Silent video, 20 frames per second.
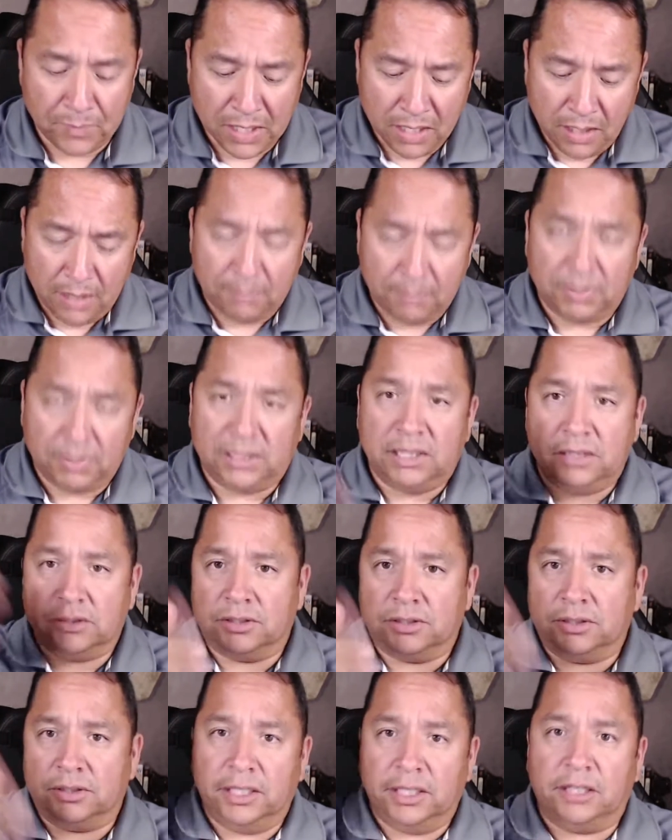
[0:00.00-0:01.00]
But these
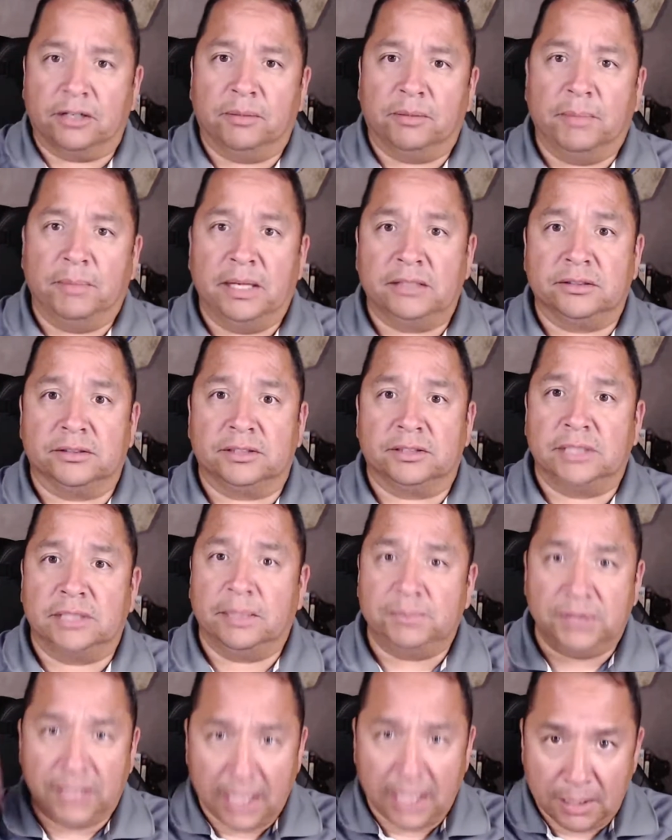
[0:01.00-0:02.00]
are incremental
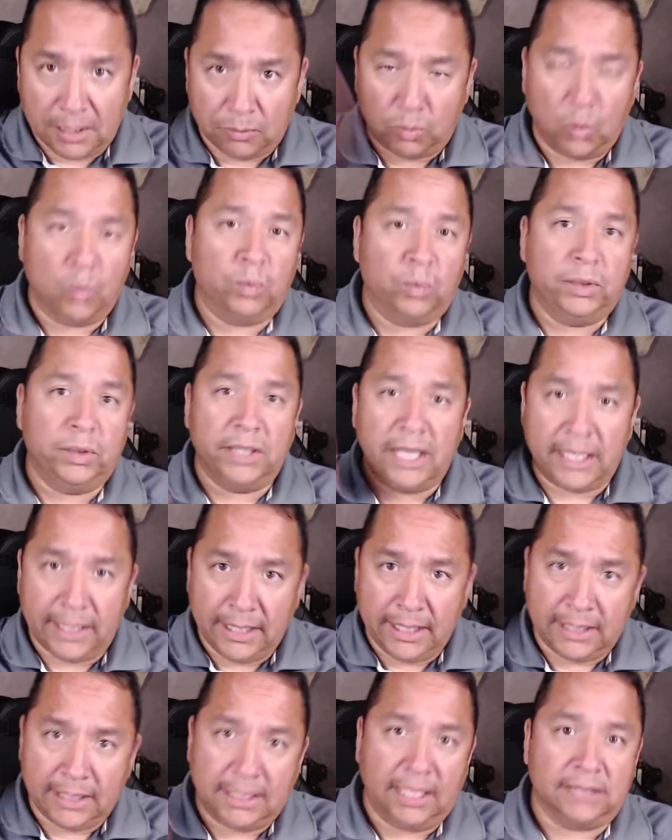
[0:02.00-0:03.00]
steps. You gotta
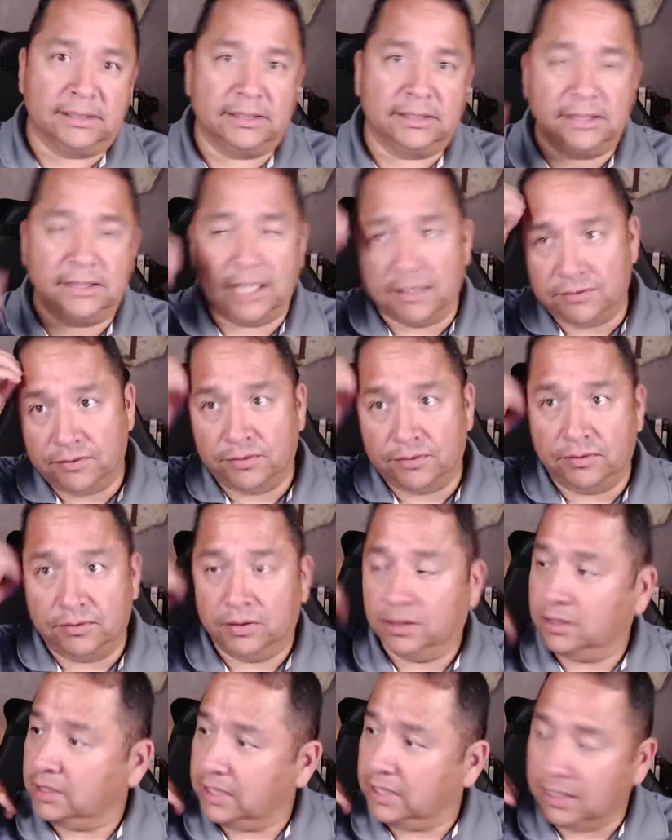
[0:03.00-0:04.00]
get that stuff,
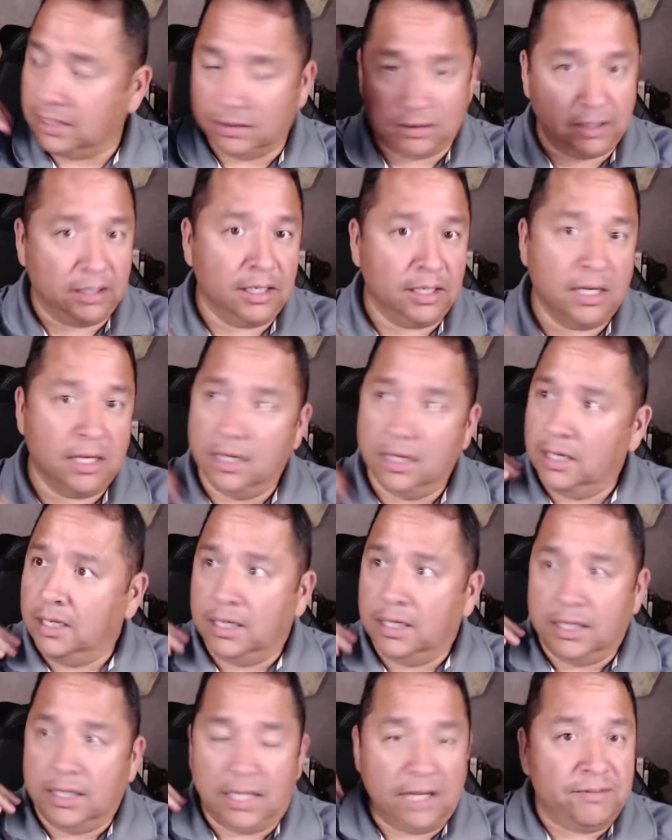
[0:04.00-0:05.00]

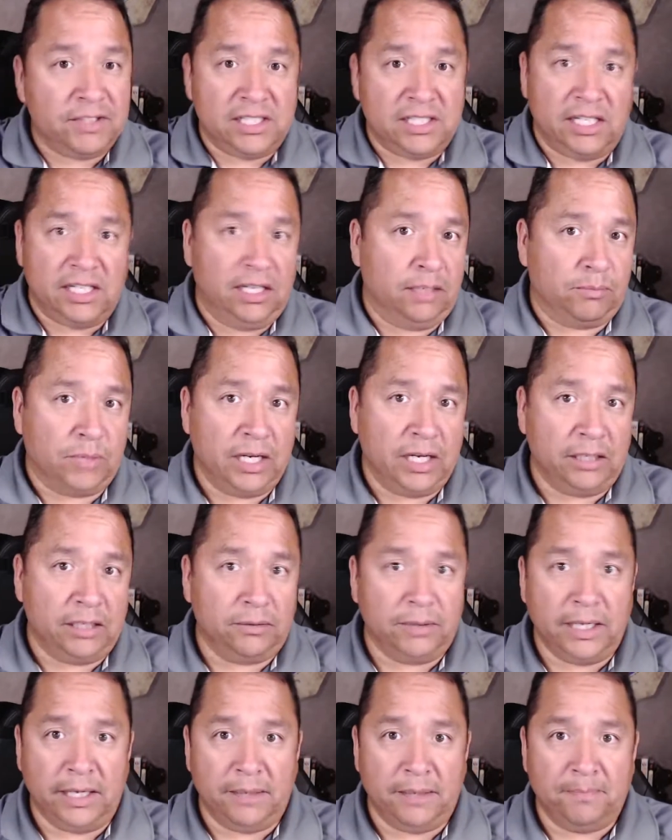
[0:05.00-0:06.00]
give it to him right
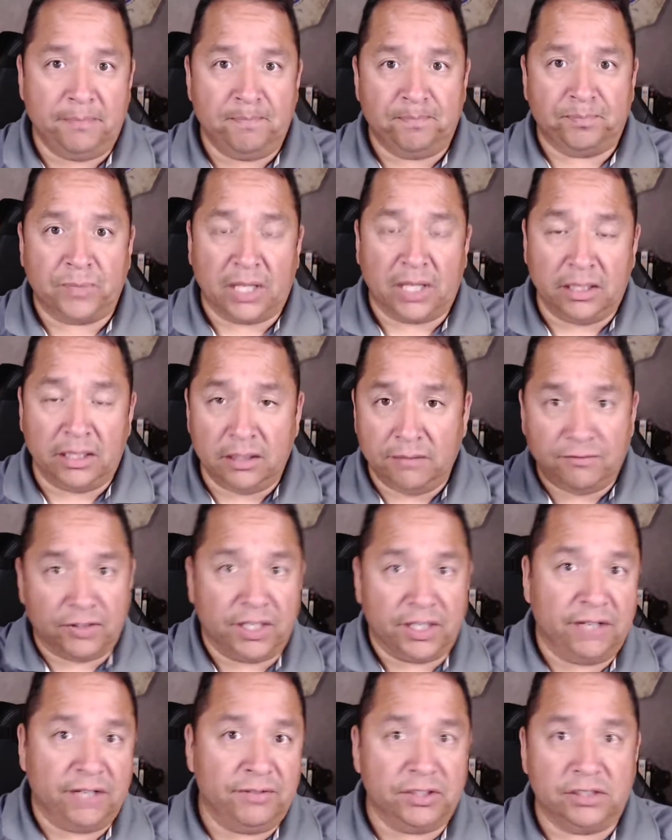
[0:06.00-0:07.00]
away, and then
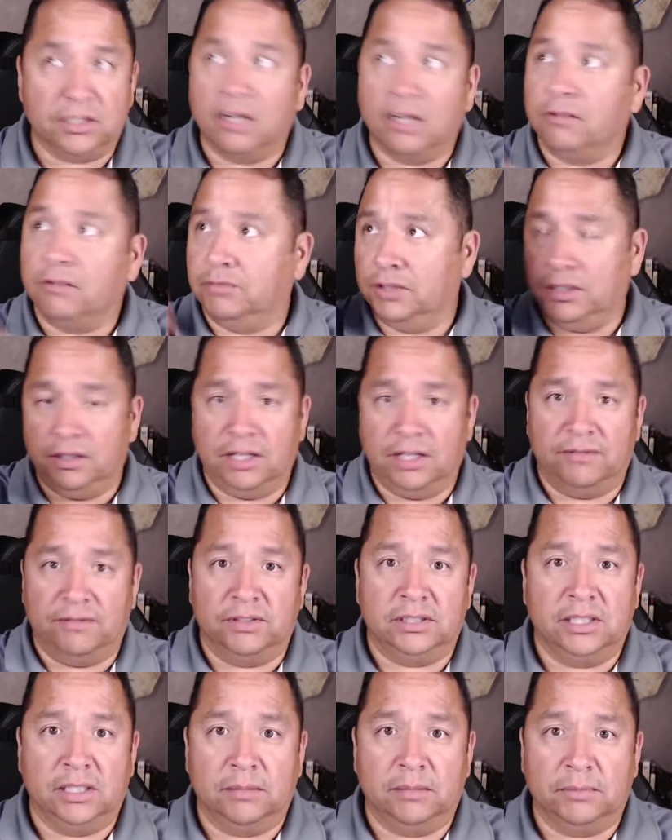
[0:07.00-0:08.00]
forgive yourself when you give it
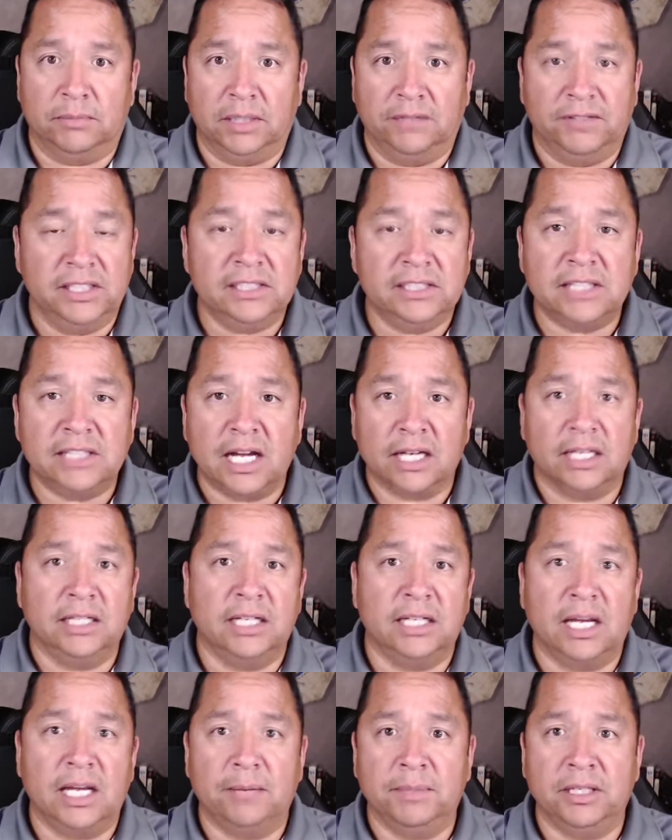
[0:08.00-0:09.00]
to him. If he's not
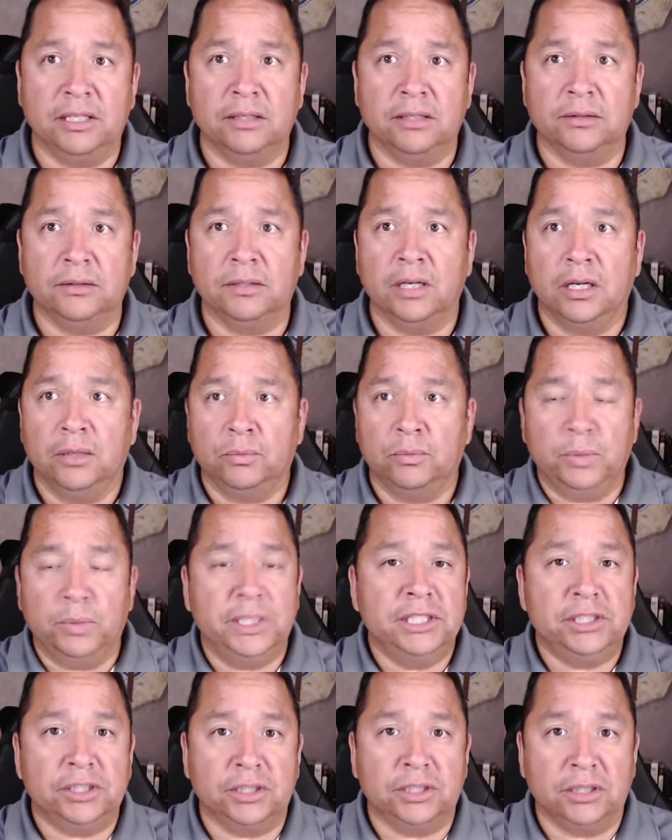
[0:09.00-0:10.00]
condemning you, we
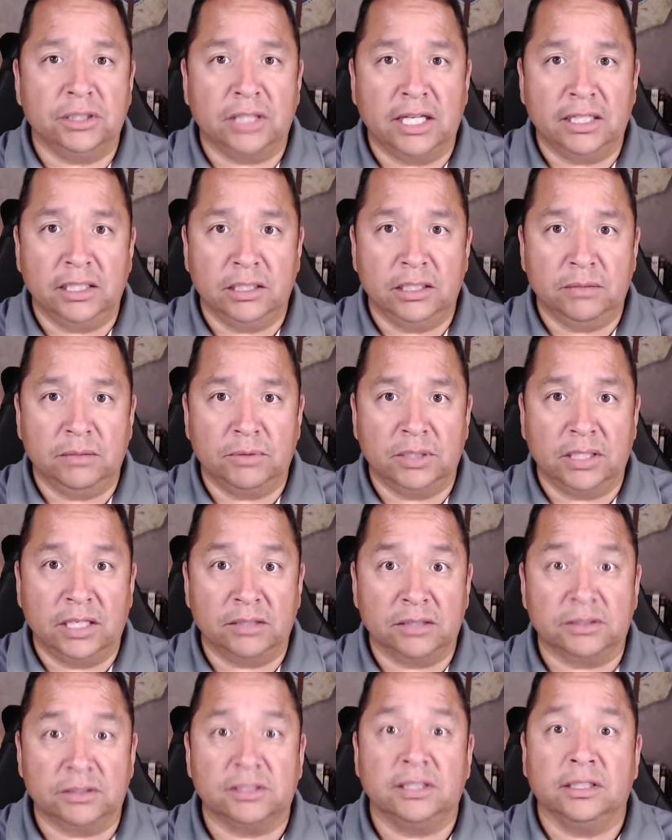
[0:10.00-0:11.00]
shouldn't let anyone
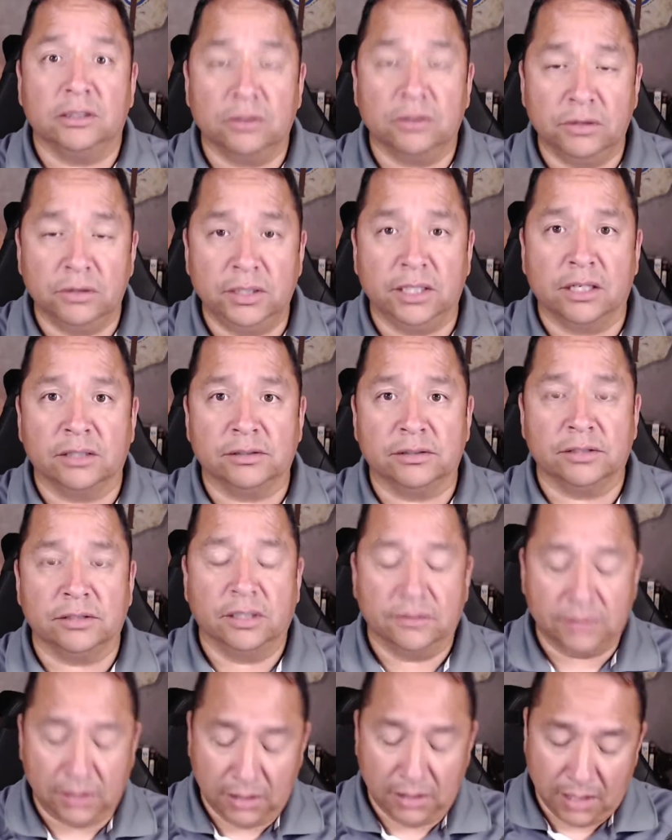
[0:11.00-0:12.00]
else, including
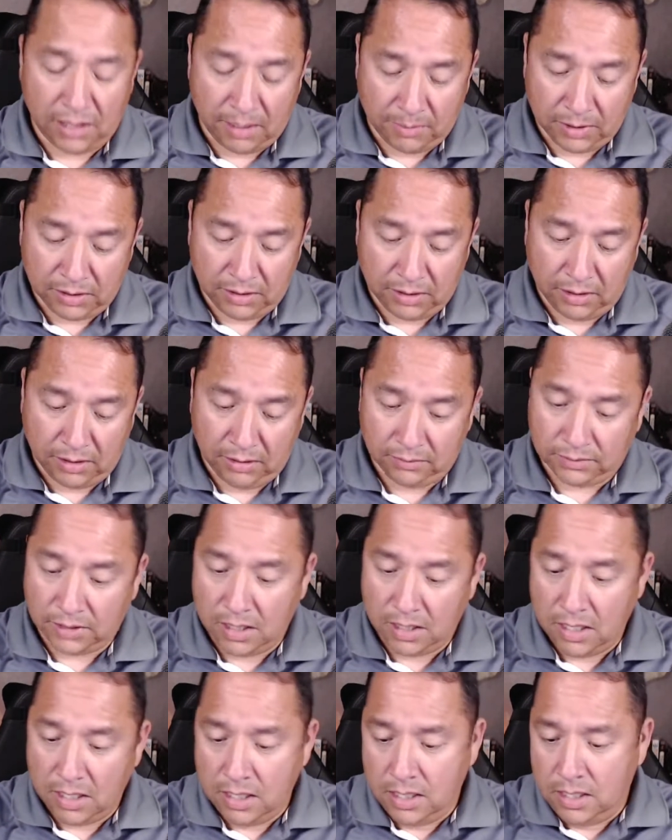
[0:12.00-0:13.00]
ourselves, condemn ourselves
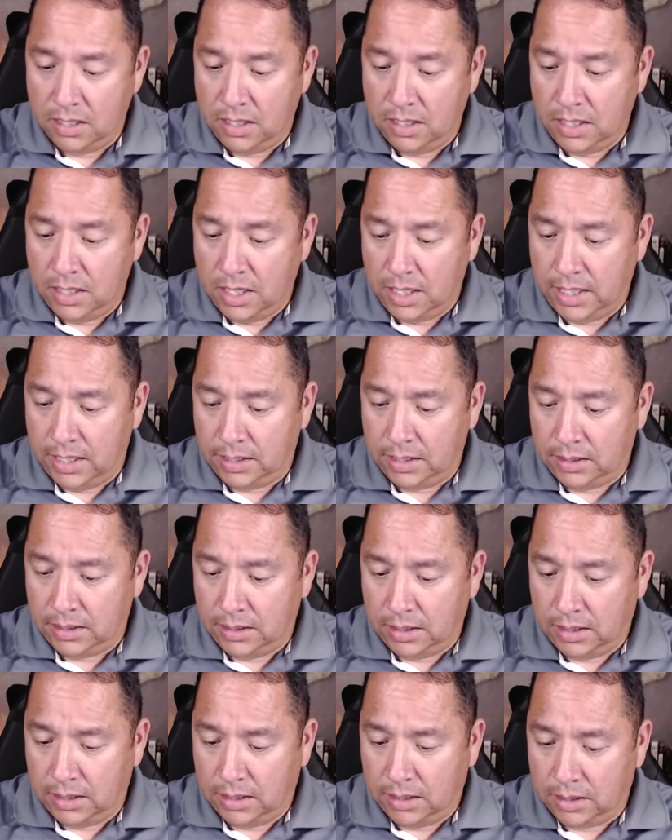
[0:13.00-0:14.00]
and
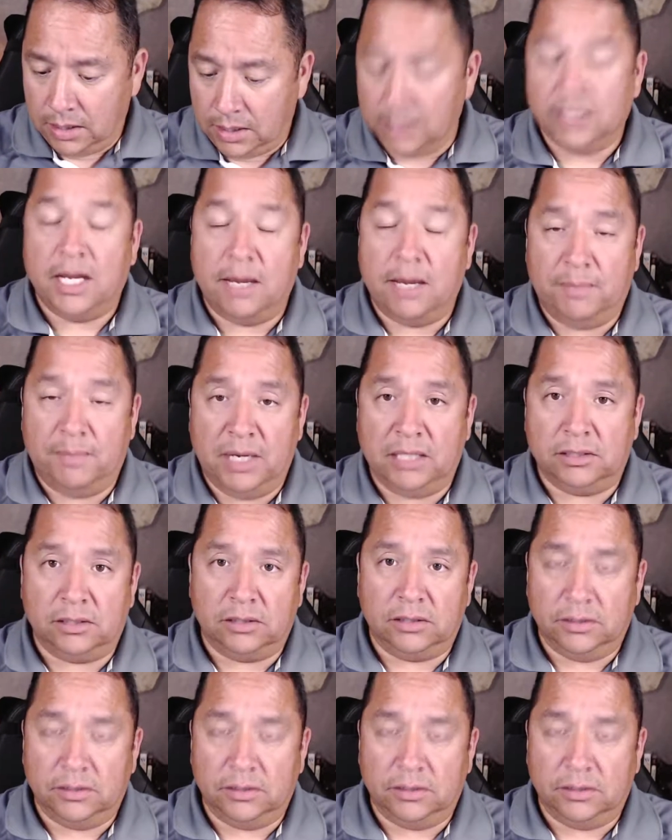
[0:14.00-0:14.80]
condemn us.